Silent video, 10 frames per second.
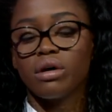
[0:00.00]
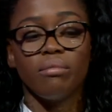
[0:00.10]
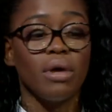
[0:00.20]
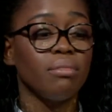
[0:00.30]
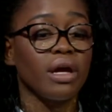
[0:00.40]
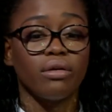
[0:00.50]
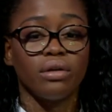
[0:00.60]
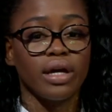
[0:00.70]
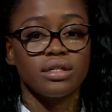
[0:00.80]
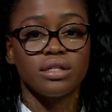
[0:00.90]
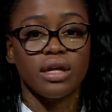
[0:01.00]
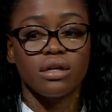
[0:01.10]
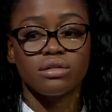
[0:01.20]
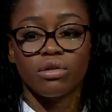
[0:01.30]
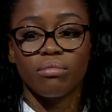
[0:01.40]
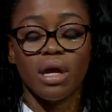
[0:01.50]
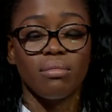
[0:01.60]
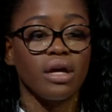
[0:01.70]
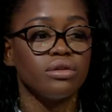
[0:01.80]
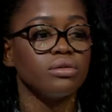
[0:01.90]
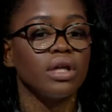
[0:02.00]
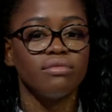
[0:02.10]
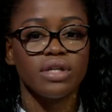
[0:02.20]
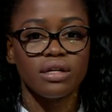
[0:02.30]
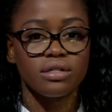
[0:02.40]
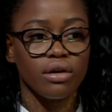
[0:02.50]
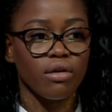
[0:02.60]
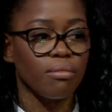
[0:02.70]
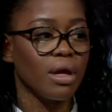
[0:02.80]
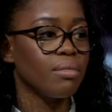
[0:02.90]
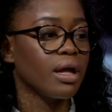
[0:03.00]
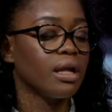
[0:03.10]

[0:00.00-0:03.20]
Oh, maybe I don't like to dance, or maybe I do love dancing, or maybe I